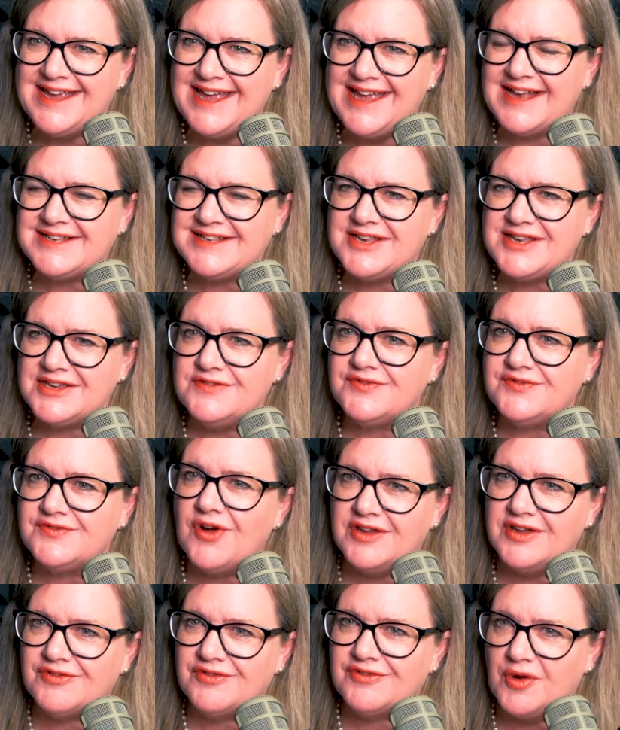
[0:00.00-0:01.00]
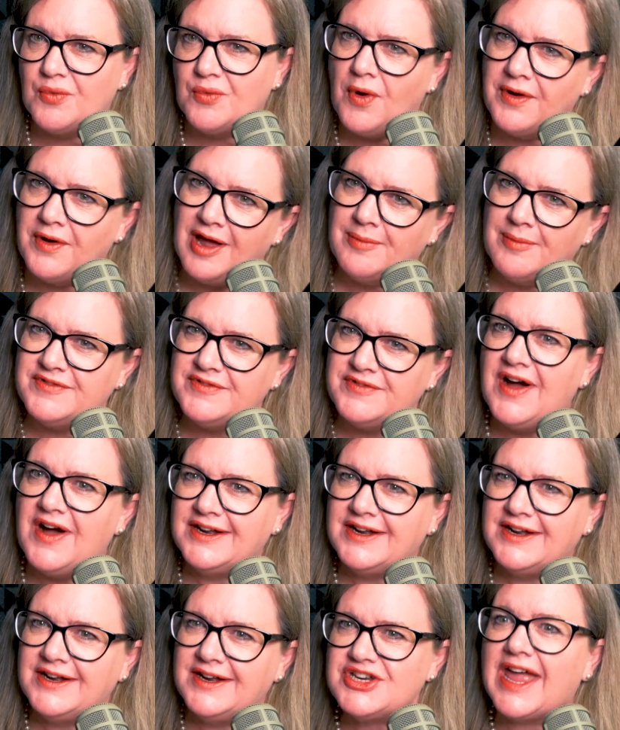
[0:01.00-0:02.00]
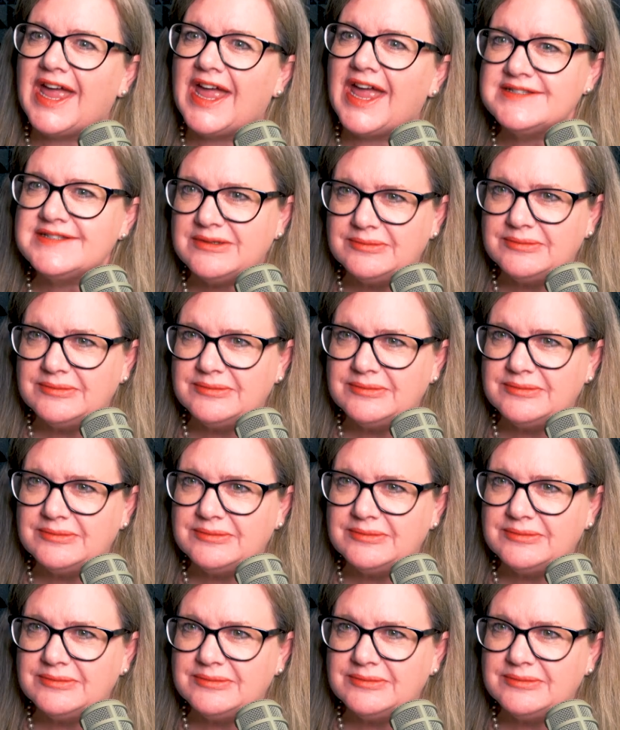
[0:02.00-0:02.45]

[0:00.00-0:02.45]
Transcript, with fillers: And so you've got, you've got a one up advantage against them.